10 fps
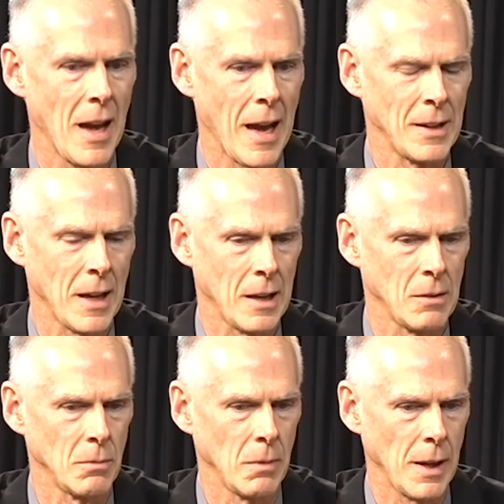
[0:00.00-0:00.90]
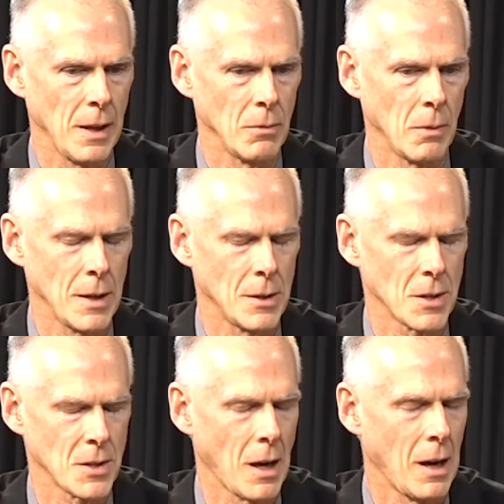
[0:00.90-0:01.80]
And then we
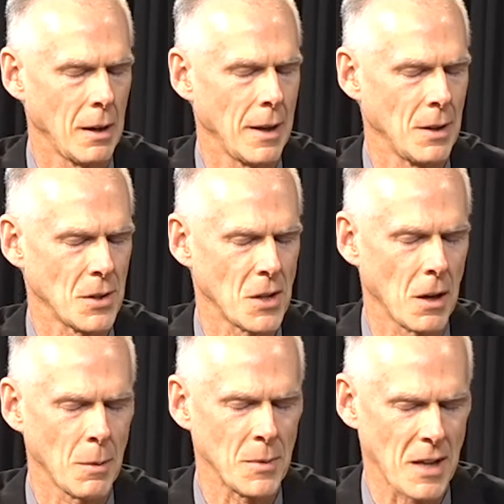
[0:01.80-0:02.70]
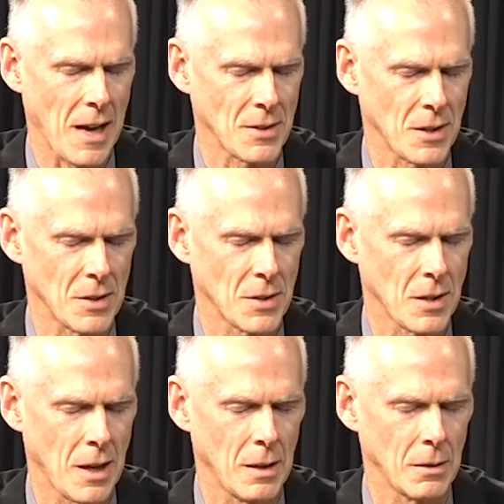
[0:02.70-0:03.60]
just saw in the circumstances,
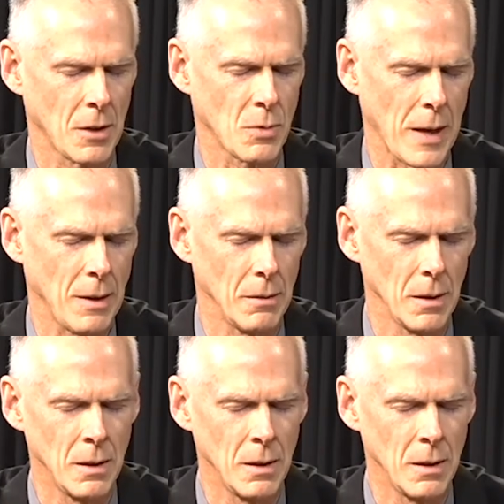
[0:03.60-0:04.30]
because we